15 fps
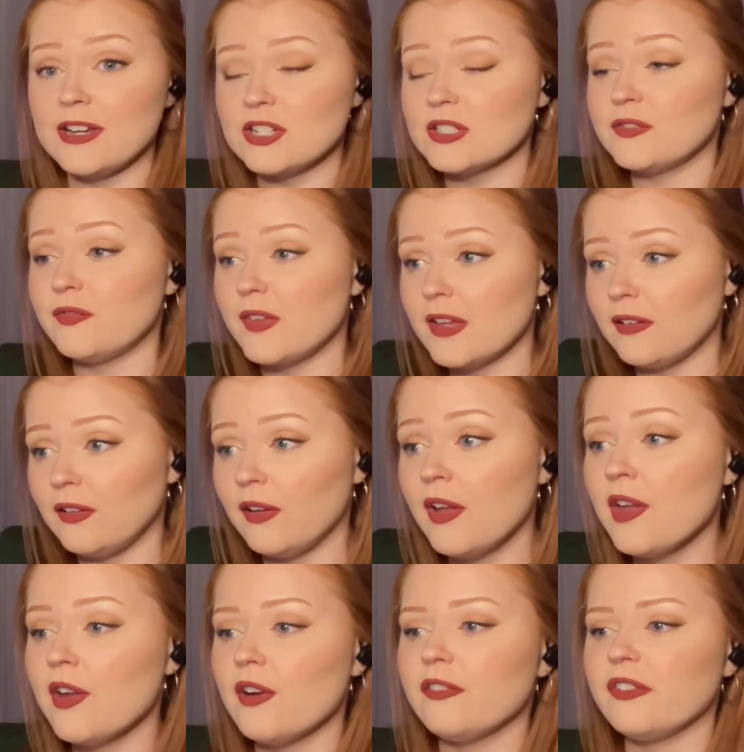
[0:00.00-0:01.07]
just feel
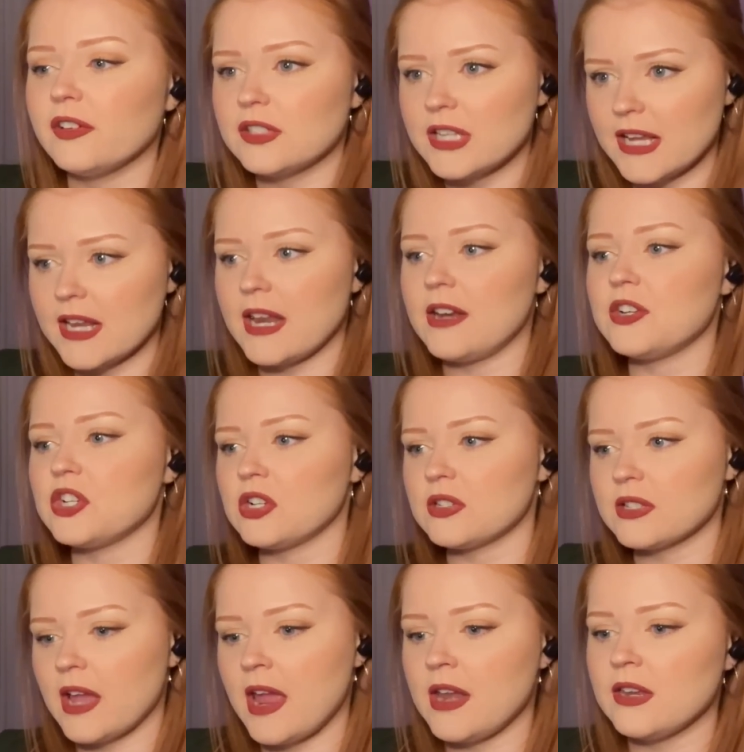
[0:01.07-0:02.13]
for teenagers
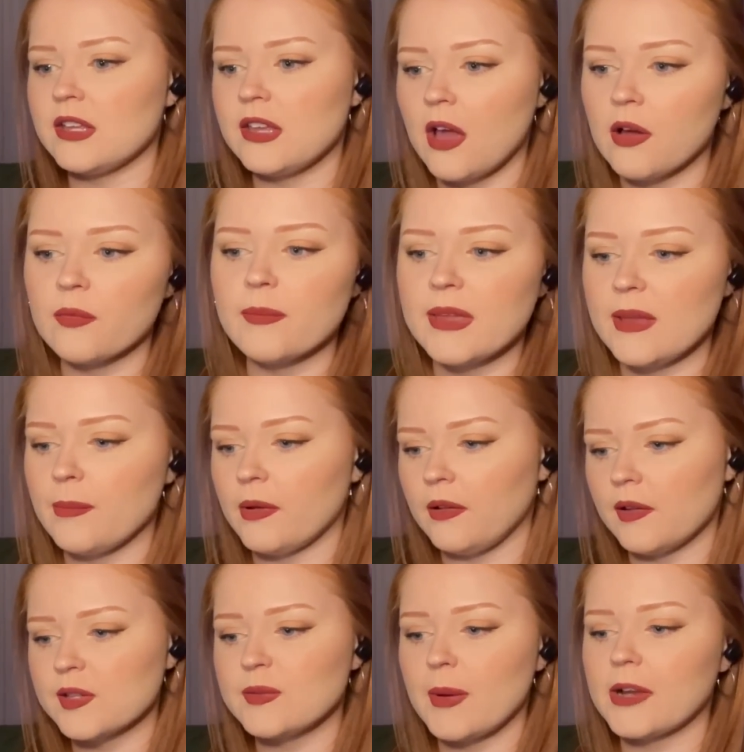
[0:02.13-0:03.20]
and young people,
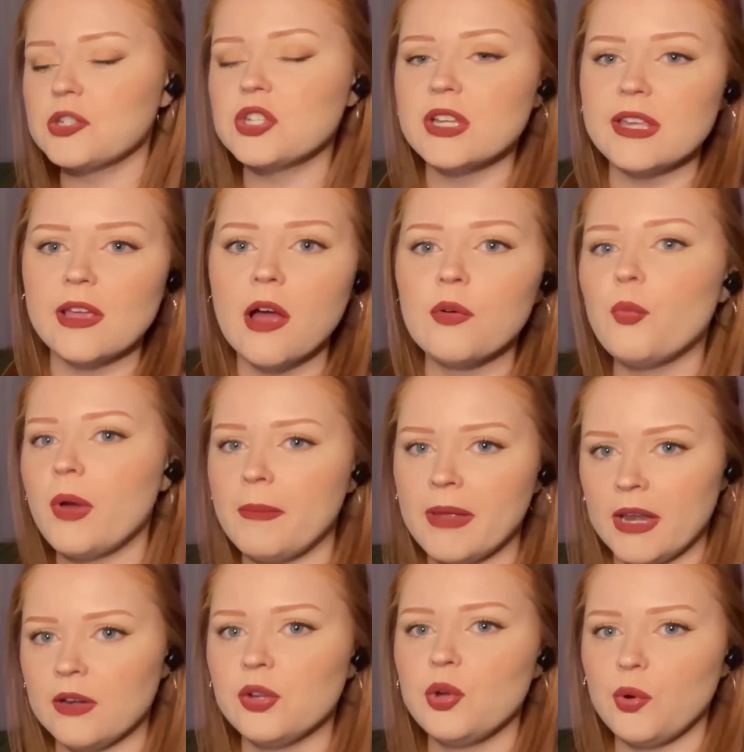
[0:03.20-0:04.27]
especially young
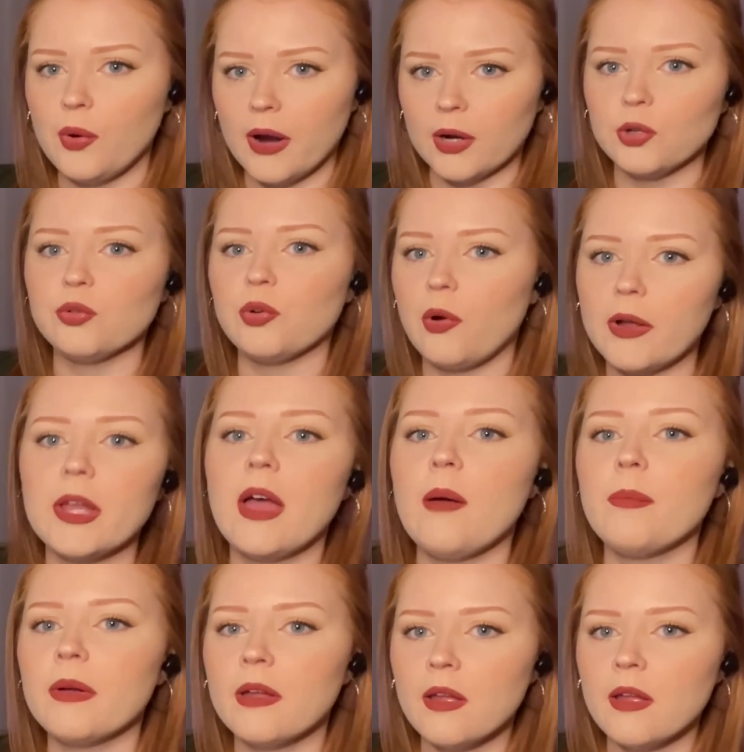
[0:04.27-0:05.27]
women who are growing up